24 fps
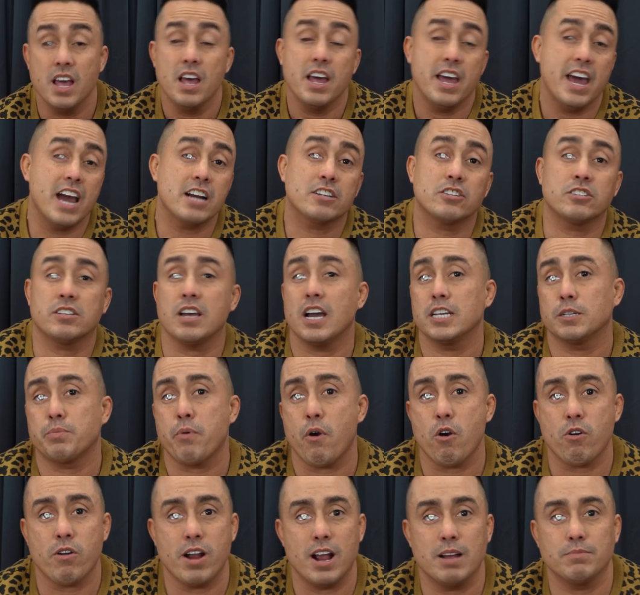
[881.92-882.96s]
exercise
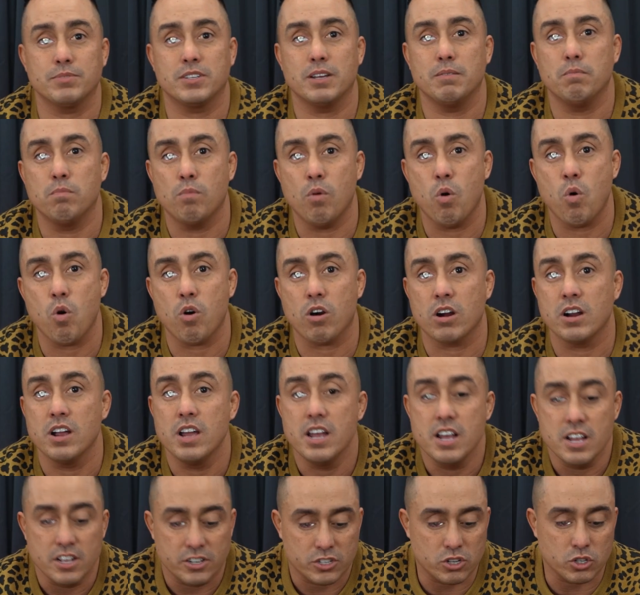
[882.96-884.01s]
programs, and more.
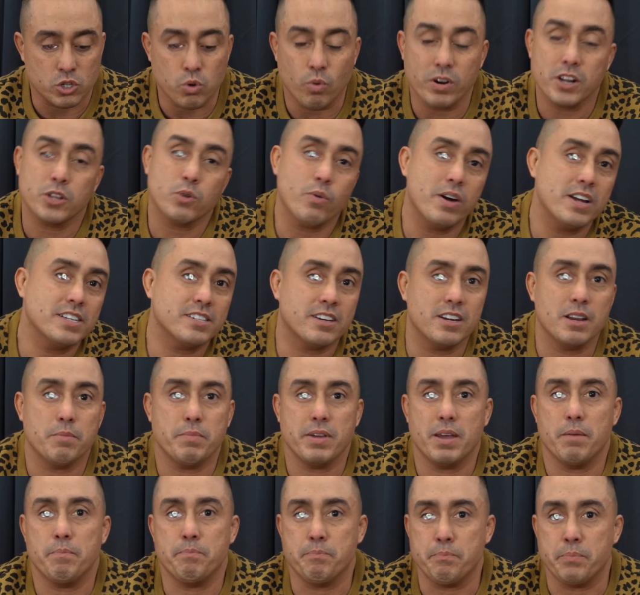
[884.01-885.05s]
So 2020 is going to be a
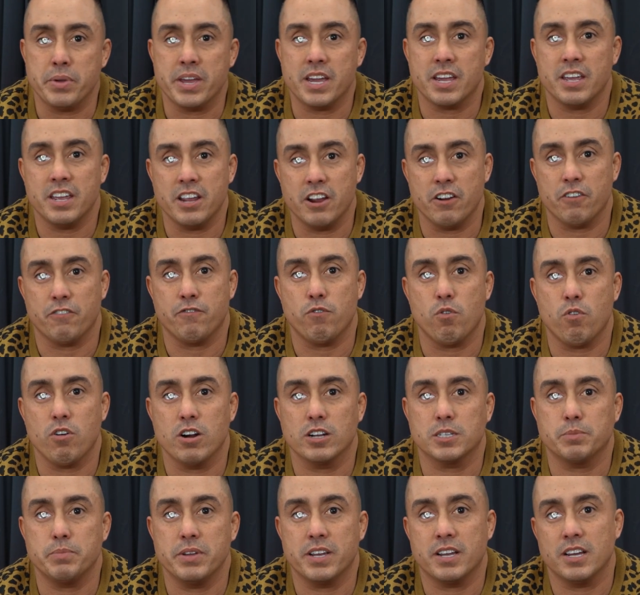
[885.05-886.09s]
big year for us
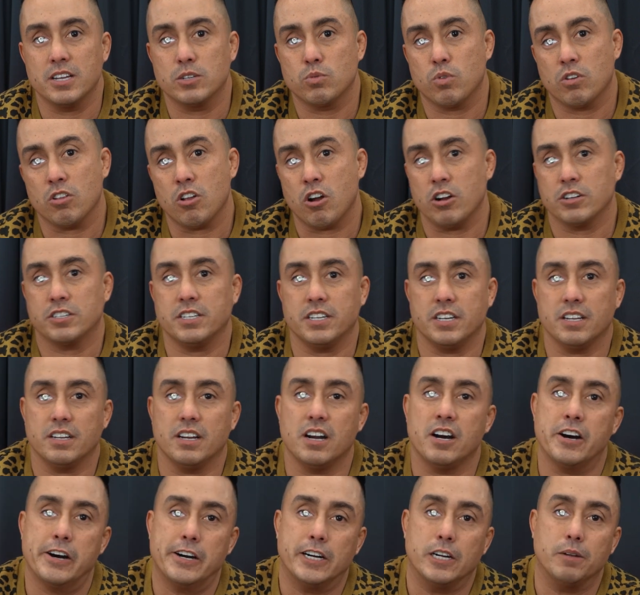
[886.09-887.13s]
because we're launching
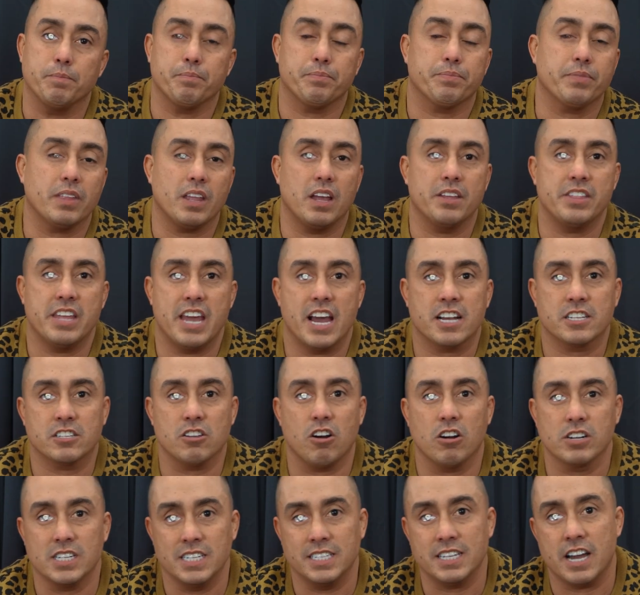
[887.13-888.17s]
the
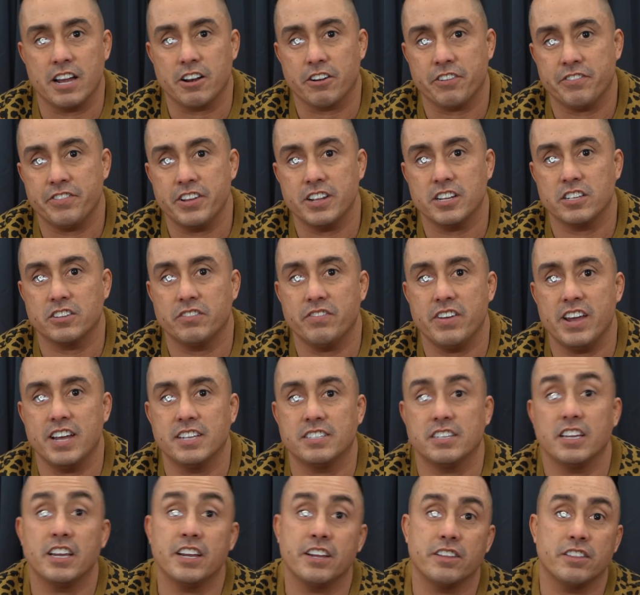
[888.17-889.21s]
XDOG Designer Fitness Vest
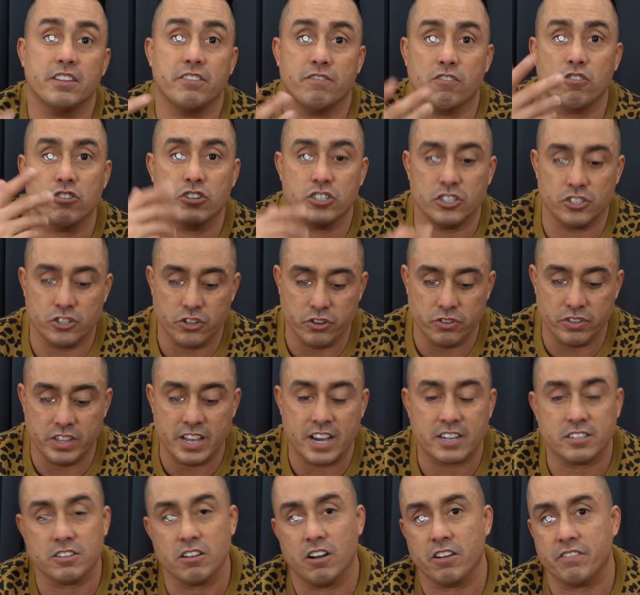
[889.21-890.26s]
in the version 2. to the
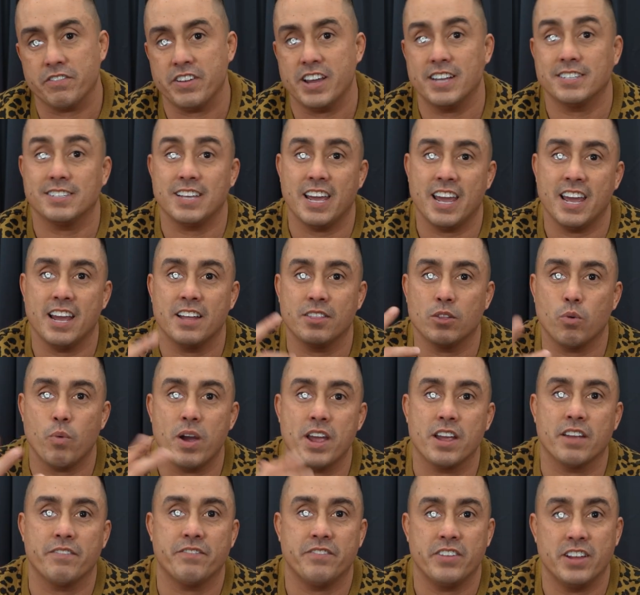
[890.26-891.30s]
XDOG vest and the weight
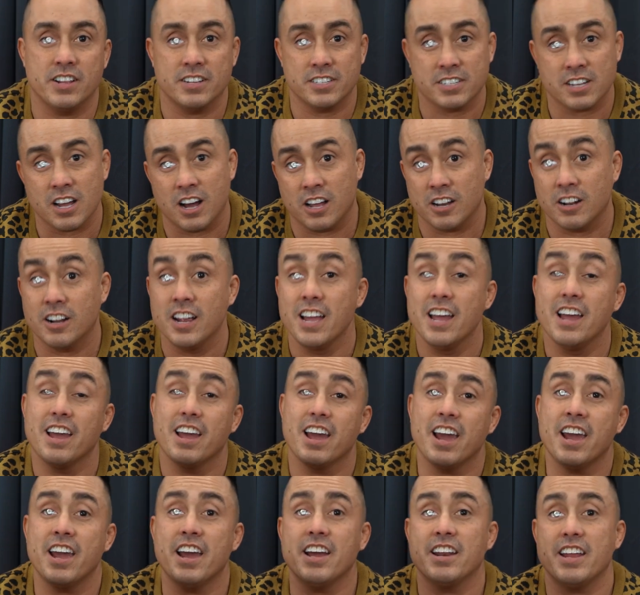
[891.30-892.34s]
and fitness collar
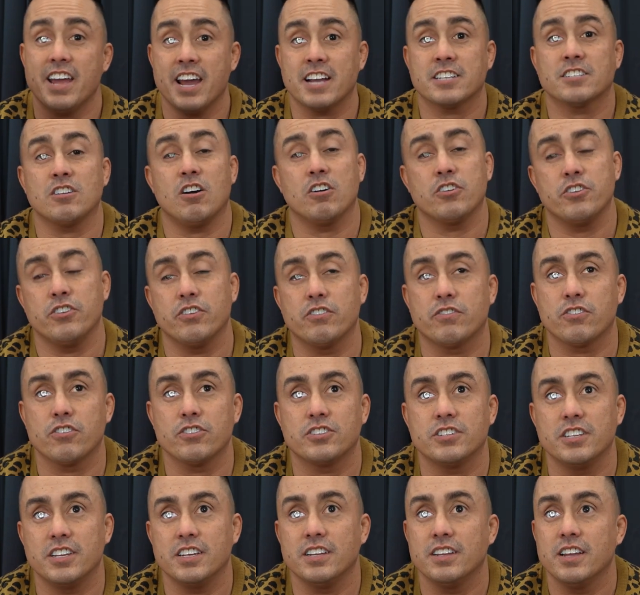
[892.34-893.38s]
and XDOG
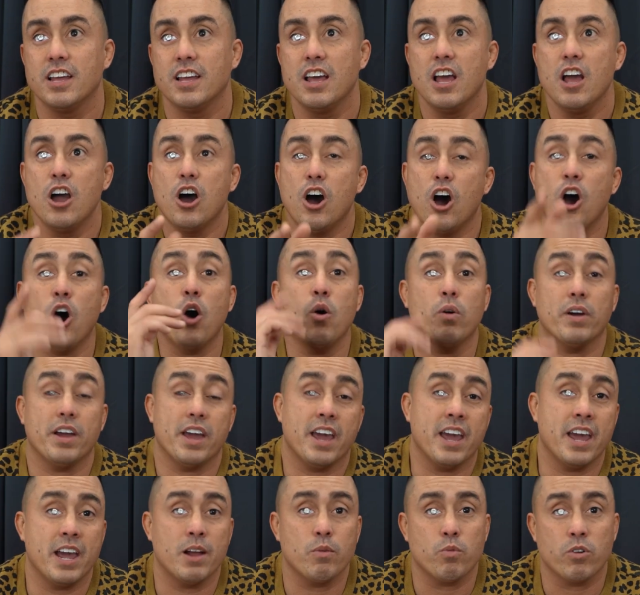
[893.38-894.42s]
University. Oh,
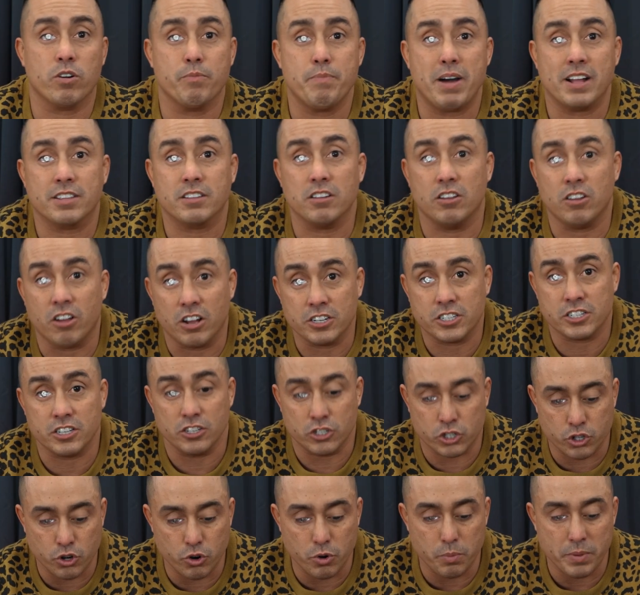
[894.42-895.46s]
and we're about to launch the
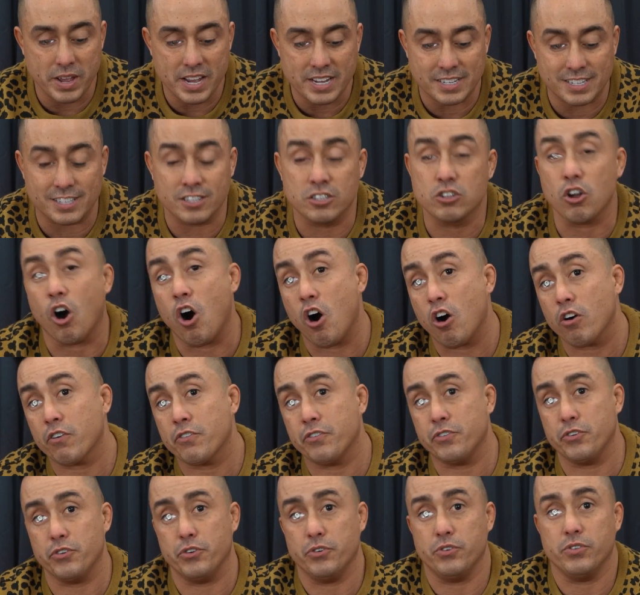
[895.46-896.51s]
True Beast dog
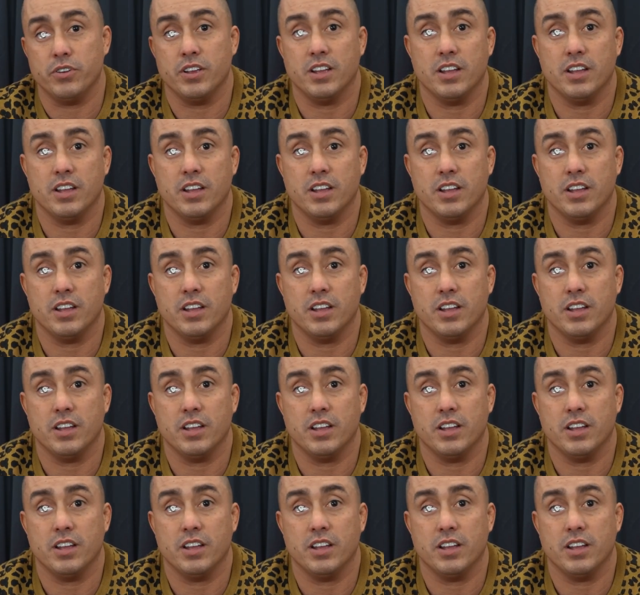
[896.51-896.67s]
food,